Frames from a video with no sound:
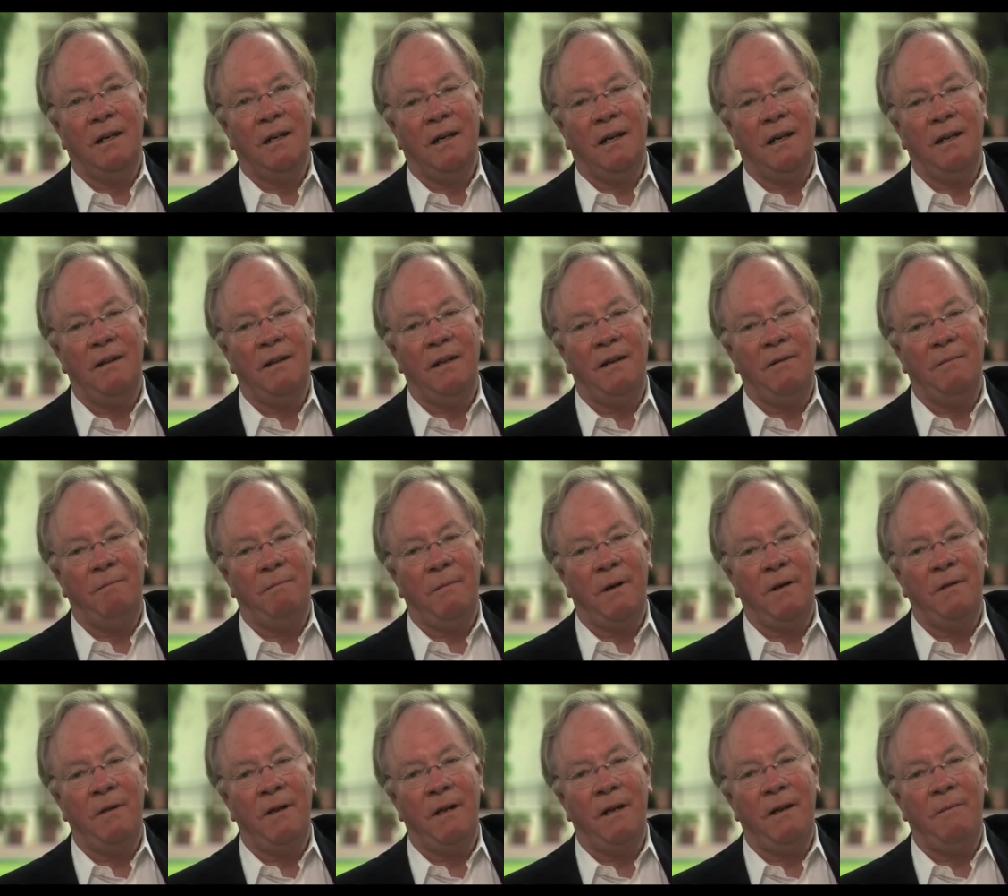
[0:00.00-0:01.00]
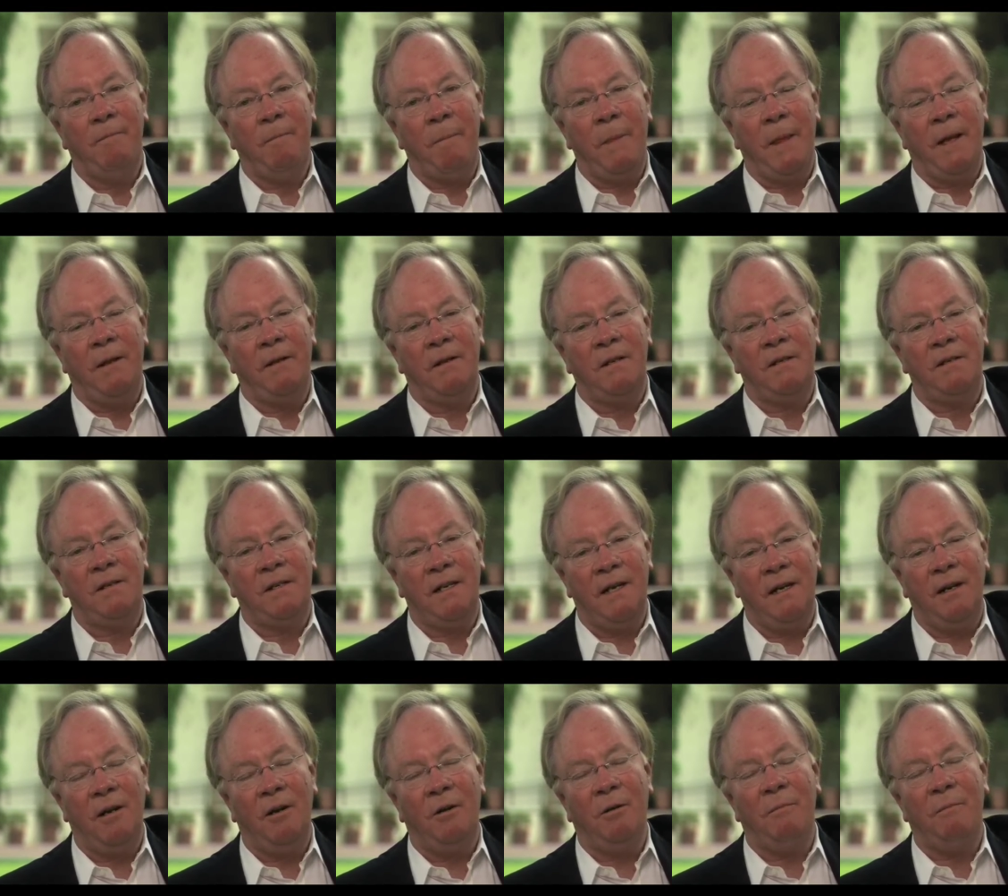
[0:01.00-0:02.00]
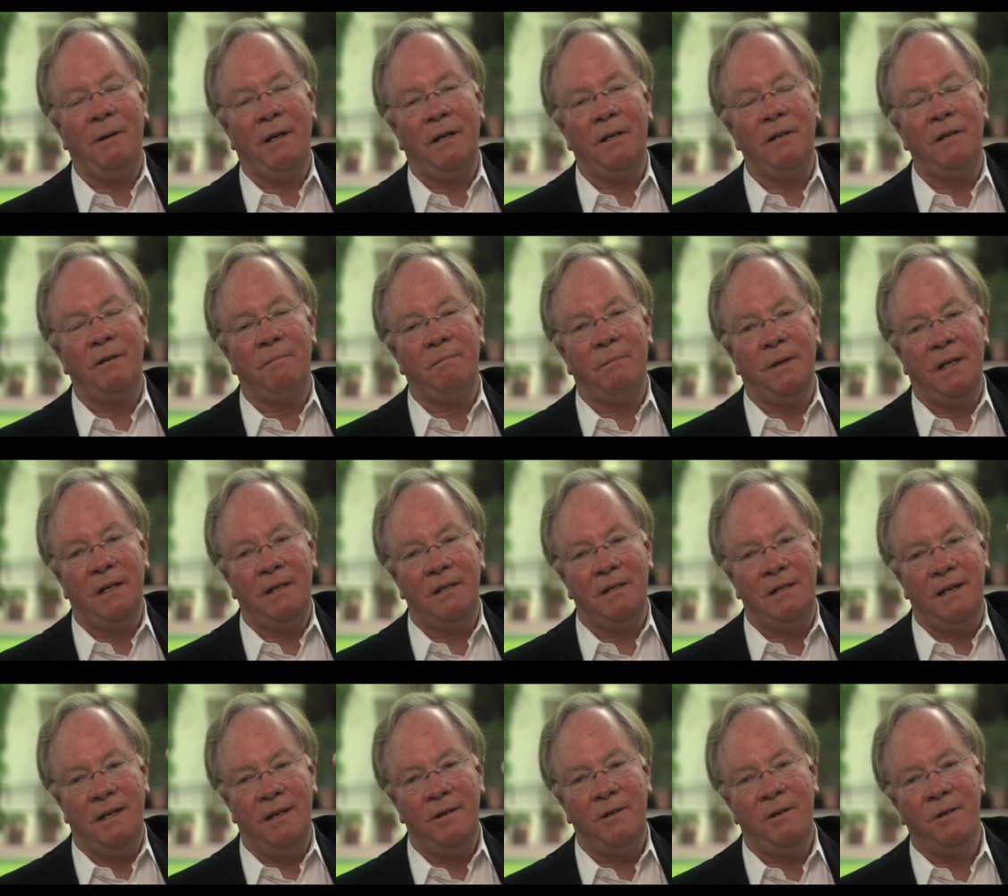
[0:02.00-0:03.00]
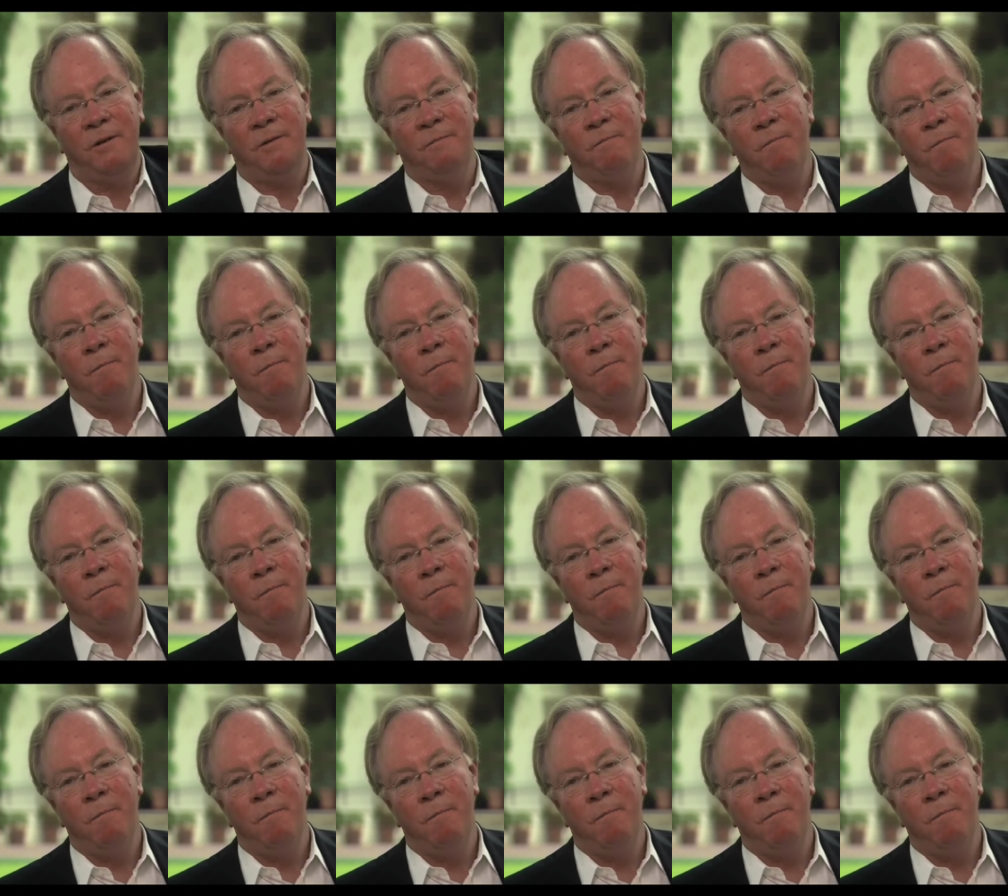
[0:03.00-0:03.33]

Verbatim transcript: And the and the and the singular biggest biggest issue